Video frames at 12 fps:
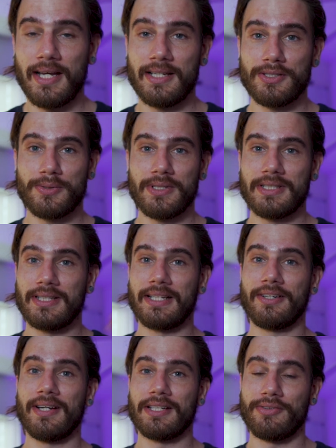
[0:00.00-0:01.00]
As always, thank
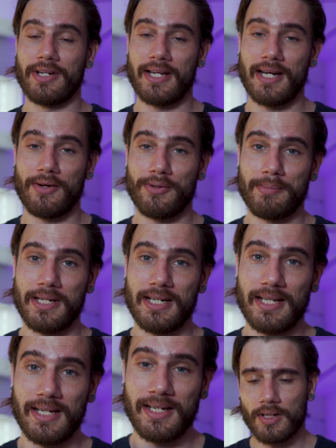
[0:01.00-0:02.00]
you guys for hanging out with me
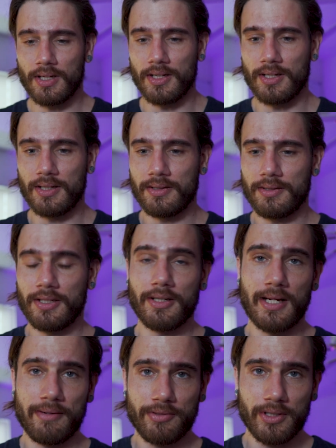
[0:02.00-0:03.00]
today.
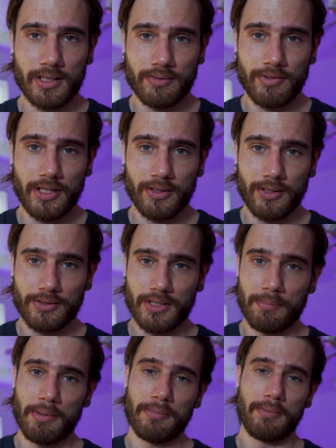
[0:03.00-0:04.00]
Here after this video goes
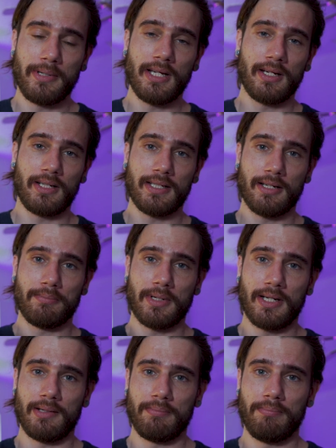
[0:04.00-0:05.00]
up, I'm going to be cutting down
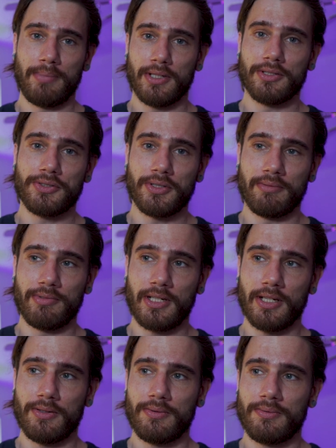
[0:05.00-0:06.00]
my beard stream video,